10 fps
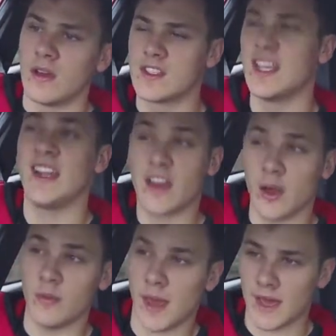
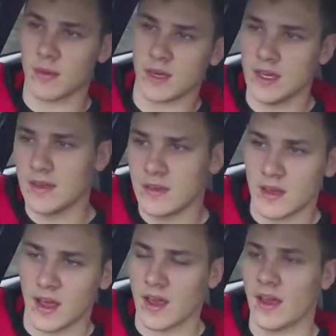silicone maybe,
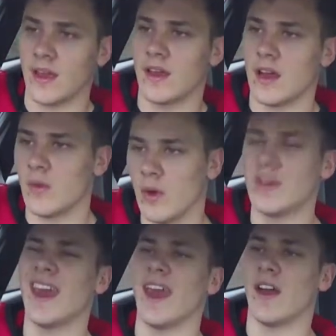well
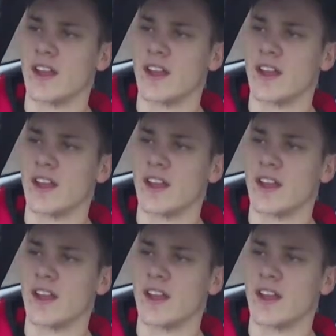yeah,